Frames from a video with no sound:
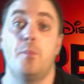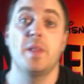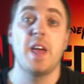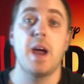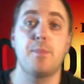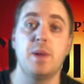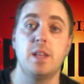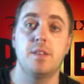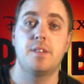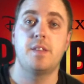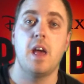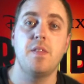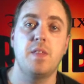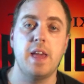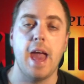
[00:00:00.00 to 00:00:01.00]
But that being
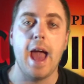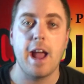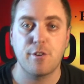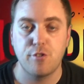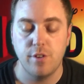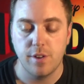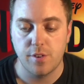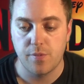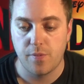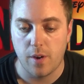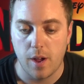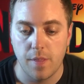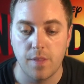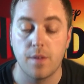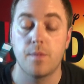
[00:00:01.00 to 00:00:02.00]
said, the action is
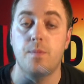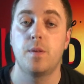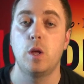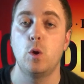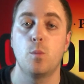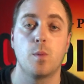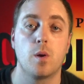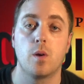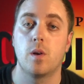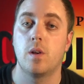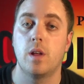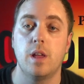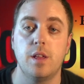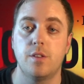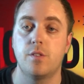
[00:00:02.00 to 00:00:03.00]
fun, the humor
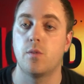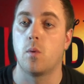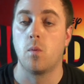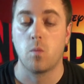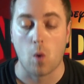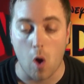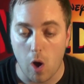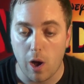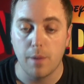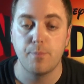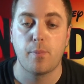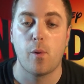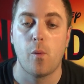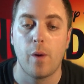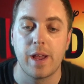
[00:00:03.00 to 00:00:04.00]
is on
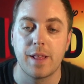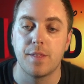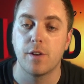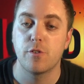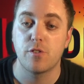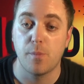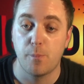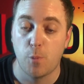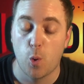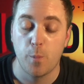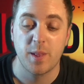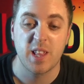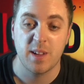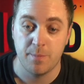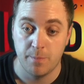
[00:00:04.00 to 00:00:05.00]
point. There's a
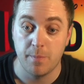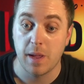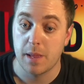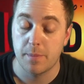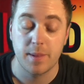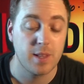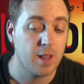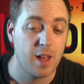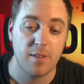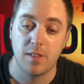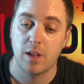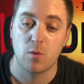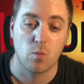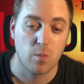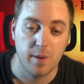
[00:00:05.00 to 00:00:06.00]
moment that made me laugh,
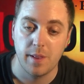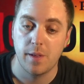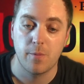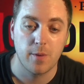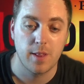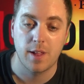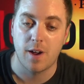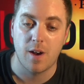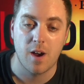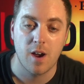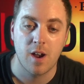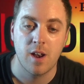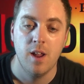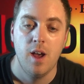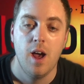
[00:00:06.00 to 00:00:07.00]
like, really, really
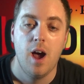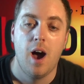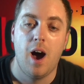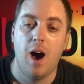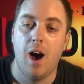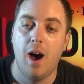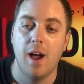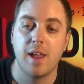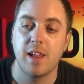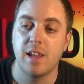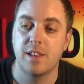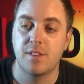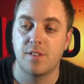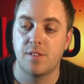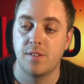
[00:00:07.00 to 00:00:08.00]
hard.
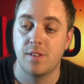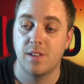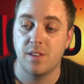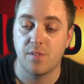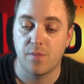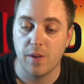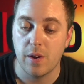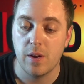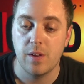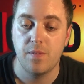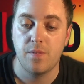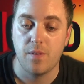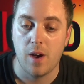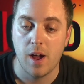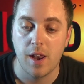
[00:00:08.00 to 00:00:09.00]
It's very
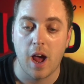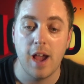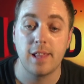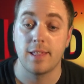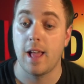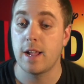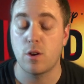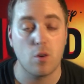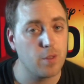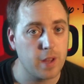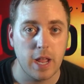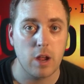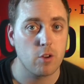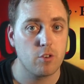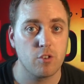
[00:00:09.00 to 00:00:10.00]
fun. I like all the
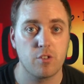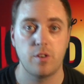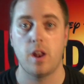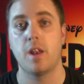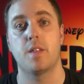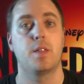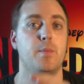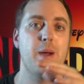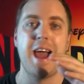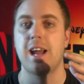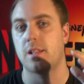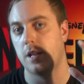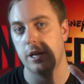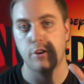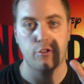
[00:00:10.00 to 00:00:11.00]
characters. None of them
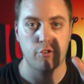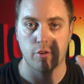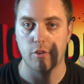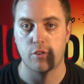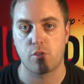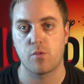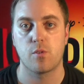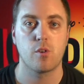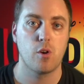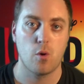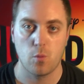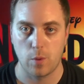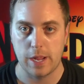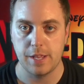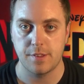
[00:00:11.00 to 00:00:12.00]
act like jerks for no
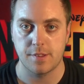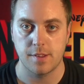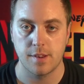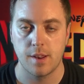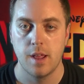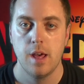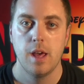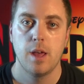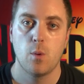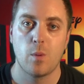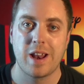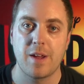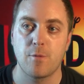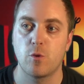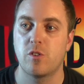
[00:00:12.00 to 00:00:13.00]
reason.
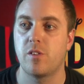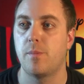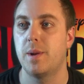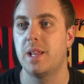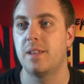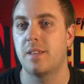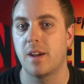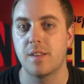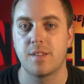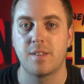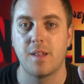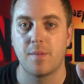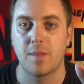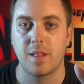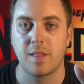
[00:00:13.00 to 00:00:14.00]
Whenever somebody does
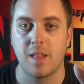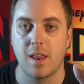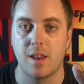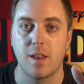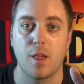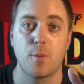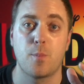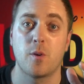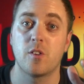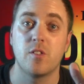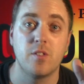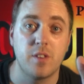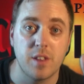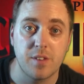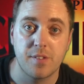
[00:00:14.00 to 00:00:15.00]
something that another
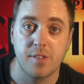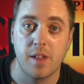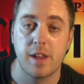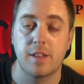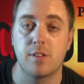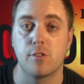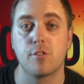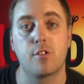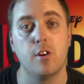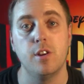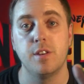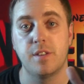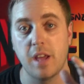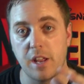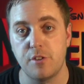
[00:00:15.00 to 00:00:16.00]
person dislikes, there's good
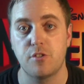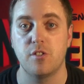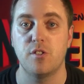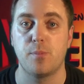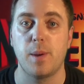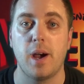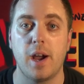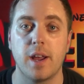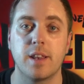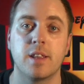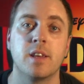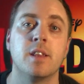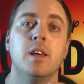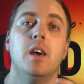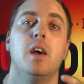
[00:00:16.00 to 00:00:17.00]
intentions behind
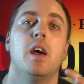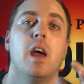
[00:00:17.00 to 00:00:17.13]
it.